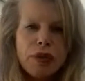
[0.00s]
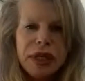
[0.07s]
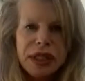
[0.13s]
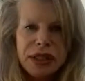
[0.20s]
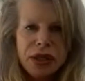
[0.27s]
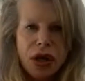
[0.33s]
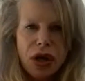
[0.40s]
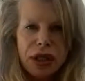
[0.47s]

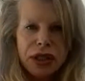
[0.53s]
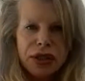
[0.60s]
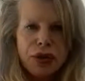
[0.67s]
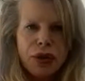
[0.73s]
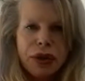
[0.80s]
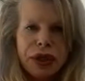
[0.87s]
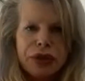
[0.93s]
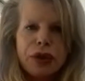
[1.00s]
this dog is
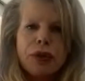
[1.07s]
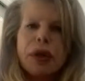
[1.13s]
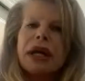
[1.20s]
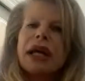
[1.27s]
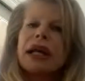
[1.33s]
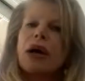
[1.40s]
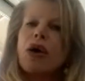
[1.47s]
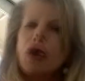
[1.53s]
going to, what
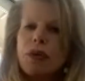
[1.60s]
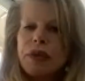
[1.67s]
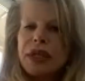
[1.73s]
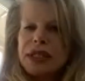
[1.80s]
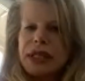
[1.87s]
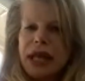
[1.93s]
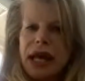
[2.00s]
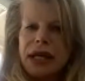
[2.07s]
kind of home
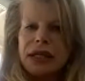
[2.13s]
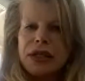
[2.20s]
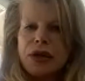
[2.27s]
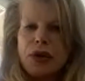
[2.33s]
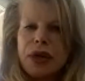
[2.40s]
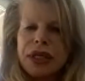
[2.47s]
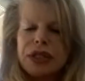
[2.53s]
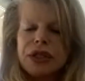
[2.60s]
this cat is
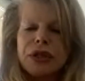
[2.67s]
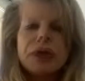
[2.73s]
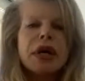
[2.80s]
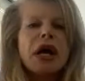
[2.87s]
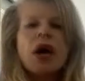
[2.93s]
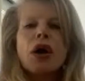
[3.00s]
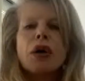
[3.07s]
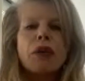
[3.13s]
going to,
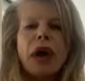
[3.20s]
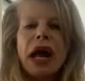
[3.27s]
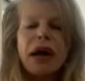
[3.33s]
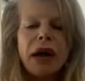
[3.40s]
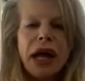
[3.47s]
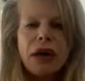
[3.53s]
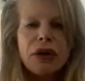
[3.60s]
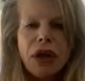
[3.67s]

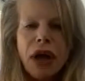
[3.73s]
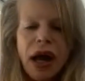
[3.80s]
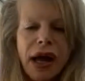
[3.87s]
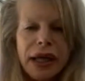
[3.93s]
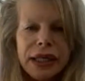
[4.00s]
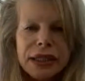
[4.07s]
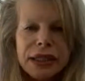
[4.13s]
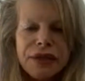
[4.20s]
how
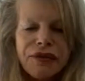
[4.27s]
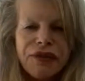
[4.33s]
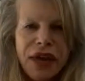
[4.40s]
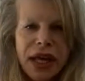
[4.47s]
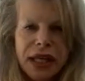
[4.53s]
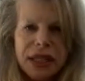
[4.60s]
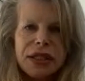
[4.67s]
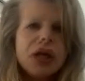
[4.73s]
high is the
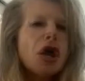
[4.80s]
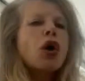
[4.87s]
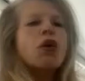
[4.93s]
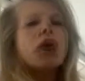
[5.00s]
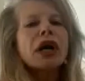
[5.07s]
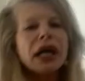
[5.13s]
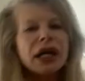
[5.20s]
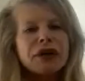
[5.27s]
fence,
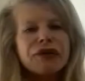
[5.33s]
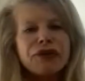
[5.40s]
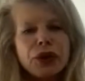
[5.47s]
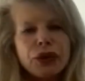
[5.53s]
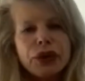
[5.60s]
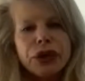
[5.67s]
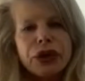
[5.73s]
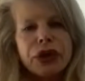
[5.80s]
what kind of
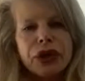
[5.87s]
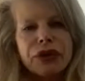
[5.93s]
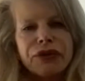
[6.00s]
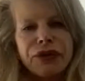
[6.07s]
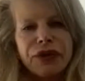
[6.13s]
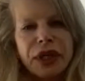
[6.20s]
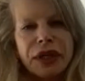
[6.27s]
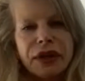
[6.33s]
food are you going to
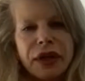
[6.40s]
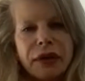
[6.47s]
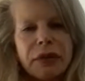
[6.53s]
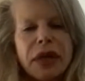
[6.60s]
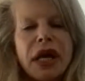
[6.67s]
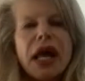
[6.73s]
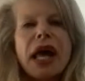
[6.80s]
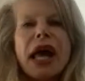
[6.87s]
feed them?
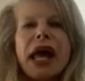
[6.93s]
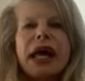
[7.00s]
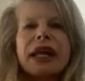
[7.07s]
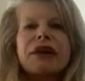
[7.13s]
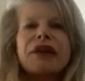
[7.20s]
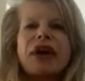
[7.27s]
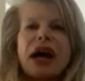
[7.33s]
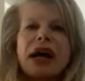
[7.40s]
And
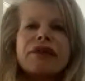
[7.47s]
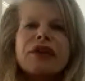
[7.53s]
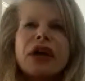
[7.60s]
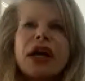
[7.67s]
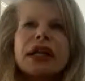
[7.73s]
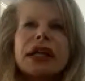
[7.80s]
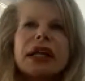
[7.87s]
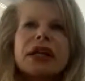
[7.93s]
if I've
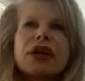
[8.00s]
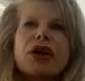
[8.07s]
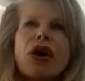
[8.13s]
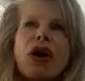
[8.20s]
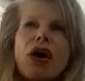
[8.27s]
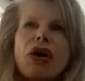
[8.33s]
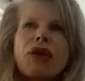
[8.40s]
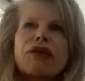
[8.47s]
got to get a
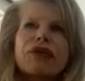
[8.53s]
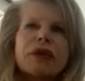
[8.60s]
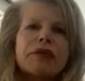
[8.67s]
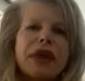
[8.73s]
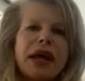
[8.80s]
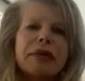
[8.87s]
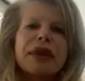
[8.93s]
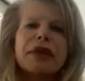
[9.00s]
call from
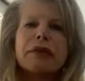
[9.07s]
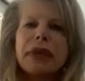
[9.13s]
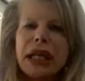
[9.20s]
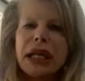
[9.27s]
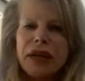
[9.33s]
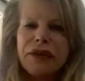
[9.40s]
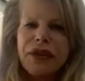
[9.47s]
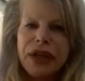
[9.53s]
them in the
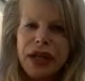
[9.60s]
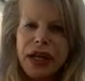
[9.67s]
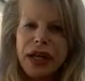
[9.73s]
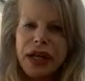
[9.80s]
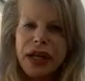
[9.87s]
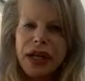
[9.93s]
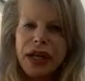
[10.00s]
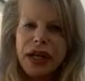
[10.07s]
middle of the
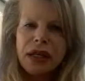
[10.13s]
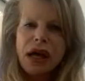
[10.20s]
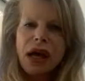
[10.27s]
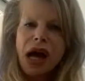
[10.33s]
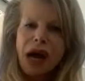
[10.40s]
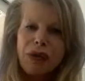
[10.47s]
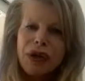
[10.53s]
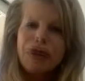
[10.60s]
night,
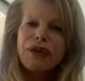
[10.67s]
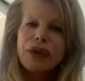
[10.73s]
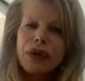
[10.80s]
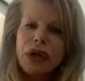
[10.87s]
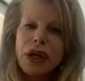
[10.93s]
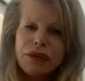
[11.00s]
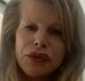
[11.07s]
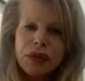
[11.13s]
I want to feel
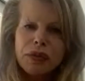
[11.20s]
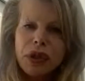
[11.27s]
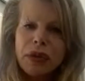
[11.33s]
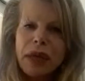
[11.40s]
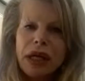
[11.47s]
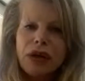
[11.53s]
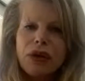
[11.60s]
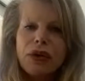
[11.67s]
comfortable
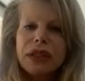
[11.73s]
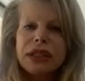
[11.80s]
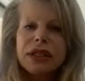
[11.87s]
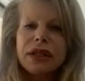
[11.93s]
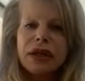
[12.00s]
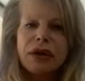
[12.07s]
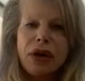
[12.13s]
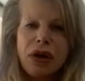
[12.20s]
about going to
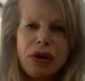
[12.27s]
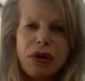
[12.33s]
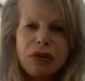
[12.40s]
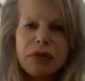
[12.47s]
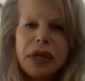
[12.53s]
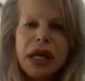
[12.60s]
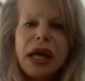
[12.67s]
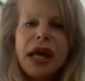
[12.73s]
their
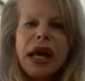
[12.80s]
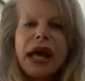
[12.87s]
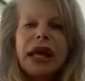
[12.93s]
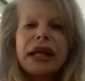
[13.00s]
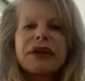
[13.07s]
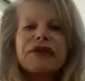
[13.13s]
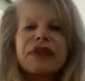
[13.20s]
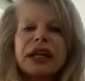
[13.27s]
home.
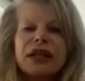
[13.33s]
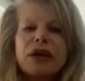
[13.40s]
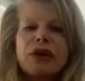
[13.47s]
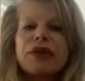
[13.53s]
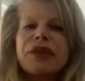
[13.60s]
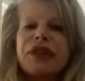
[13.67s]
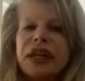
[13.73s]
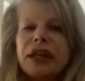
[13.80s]
And if they
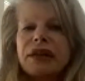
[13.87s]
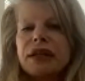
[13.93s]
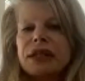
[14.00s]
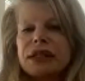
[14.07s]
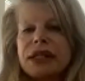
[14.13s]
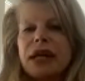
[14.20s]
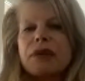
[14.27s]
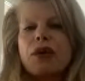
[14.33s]
don't think the
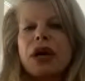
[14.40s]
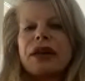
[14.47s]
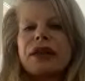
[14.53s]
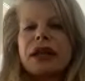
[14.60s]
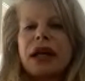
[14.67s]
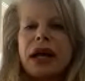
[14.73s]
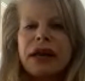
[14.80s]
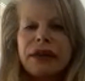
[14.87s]
same way
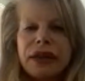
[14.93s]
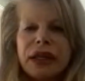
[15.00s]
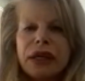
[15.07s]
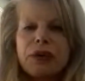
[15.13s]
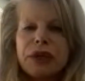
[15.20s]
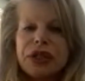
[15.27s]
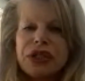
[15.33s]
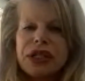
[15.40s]
that I
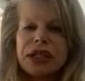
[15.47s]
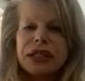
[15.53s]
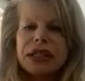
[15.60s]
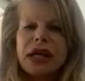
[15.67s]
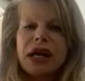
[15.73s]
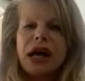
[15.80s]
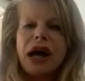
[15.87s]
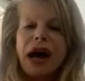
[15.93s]
think, which is,
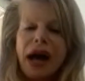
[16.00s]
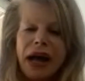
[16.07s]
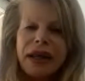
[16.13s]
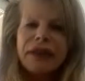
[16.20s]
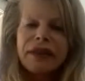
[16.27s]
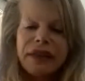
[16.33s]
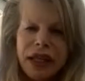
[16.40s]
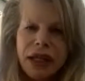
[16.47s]
I
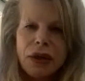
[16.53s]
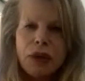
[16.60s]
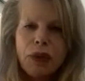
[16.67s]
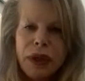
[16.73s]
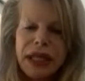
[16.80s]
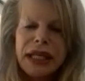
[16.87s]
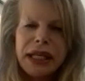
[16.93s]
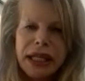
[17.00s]
think
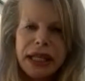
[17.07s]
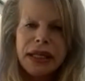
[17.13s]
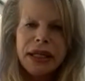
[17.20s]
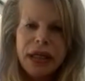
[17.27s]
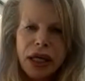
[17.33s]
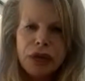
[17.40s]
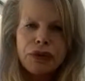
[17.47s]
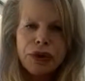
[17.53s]
we need
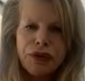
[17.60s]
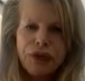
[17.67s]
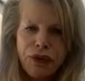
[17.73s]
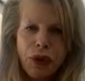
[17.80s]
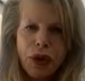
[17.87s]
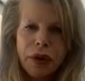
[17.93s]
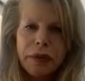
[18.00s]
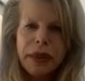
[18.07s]
gun
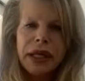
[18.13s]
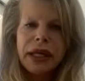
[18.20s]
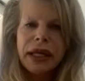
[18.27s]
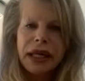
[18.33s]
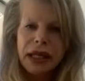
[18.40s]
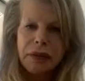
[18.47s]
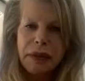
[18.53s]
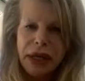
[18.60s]
reform
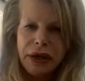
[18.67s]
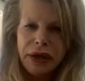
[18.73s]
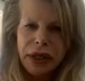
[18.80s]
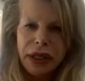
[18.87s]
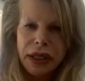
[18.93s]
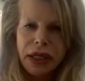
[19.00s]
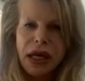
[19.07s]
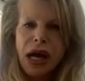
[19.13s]
in
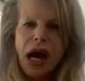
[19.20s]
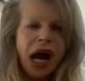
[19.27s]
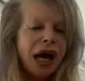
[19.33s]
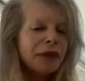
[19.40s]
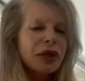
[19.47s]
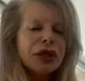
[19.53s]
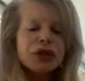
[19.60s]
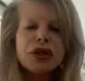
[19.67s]
America.
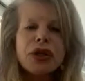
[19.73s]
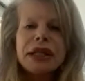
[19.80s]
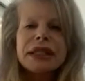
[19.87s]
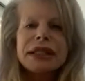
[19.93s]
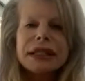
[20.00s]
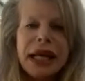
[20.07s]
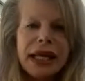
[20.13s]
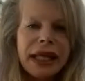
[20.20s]
I'm not trying
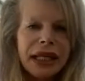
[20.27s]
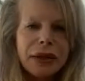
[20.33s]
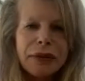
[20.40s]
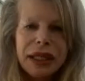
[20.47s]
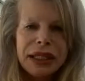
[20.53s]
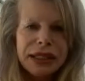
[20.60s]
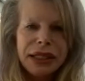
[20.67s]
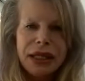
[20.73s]
to take
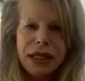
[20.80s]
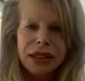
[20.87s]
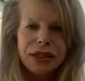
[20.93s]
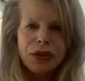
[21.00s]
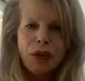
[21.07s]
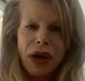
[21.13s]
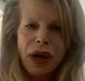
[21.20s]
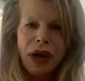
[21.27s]
anybody's guns
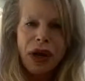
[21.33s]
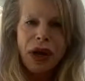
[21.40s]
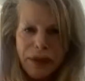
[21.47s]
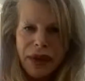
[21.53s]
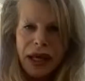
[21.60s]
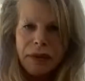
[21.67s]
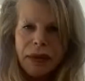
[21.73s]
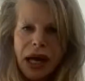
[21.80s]
away from
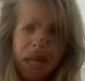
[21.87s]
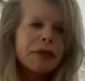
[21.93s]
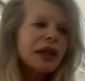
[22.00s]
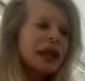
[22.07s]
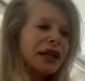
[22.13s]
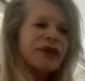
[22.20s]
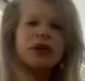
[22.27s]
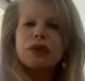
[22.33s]
them. I
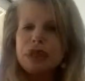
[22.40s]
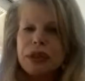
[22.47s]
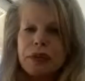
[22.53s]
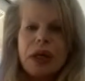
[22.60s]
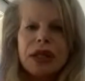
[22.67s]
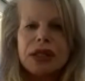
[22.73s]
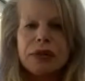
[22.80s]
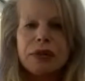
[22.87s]
believe in
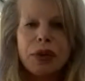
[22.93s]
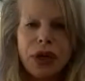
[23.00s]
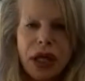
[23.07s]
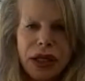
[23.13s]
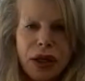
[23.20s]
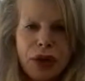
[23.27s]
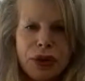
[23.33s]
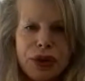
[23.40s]
responsible
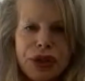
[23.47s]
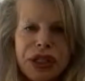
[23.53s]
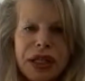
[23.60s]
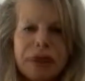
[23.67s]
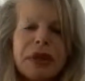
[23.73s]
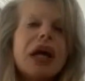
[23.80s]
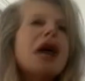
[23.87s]
gun ownership.